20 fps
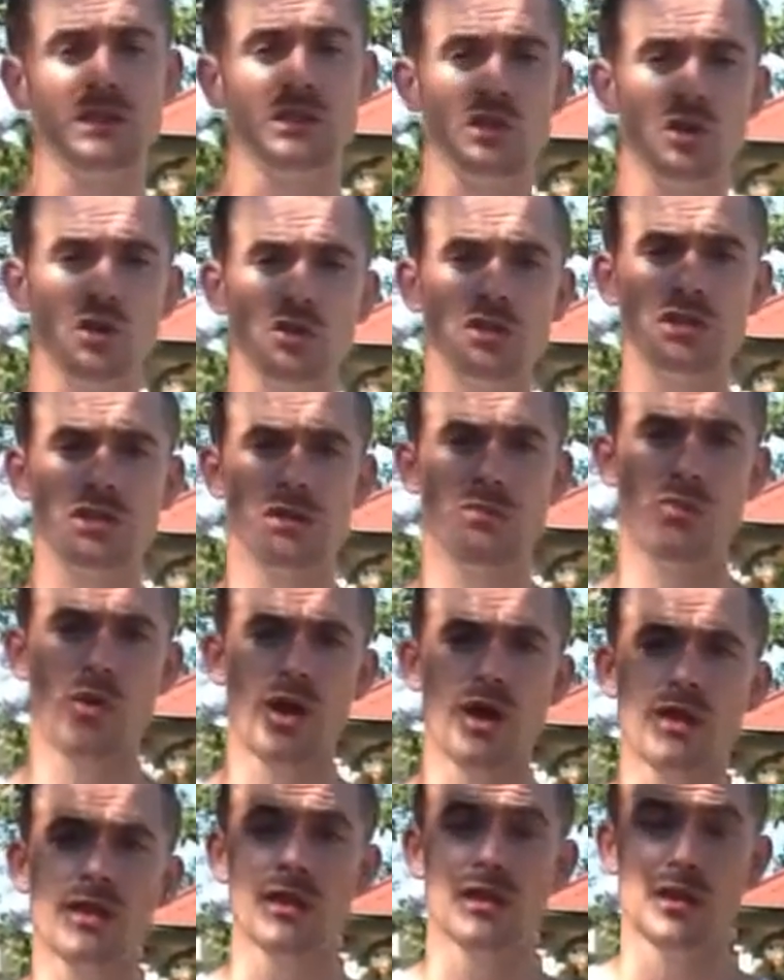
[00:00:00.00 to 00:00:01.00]
to touch the
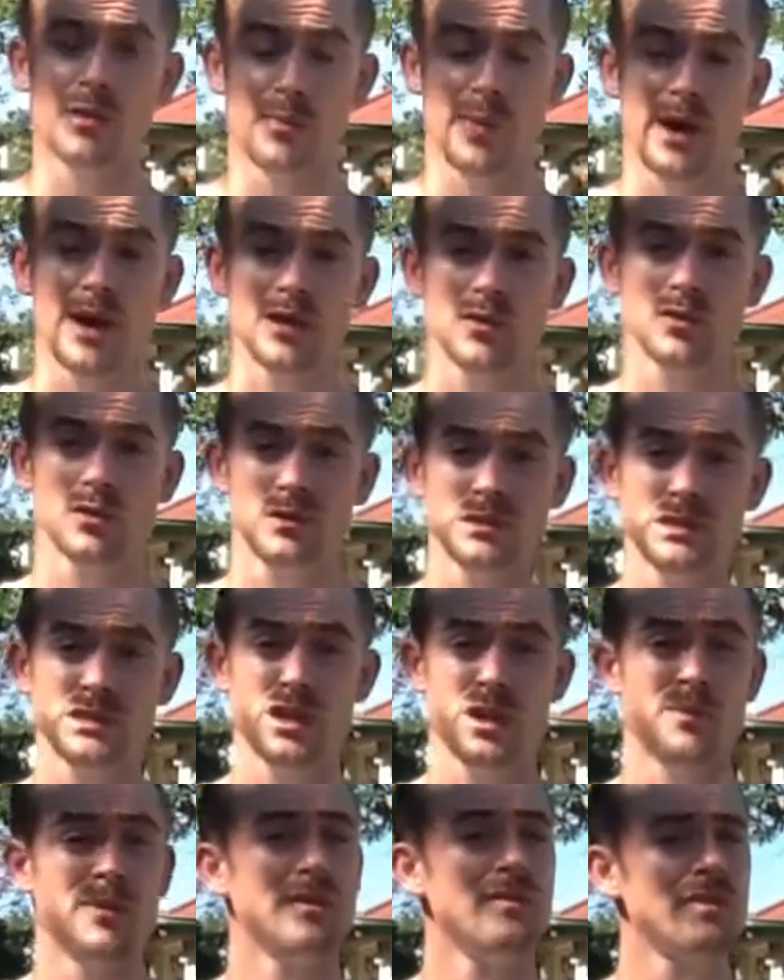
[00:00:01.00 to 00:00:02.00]
brake and your bike will stop.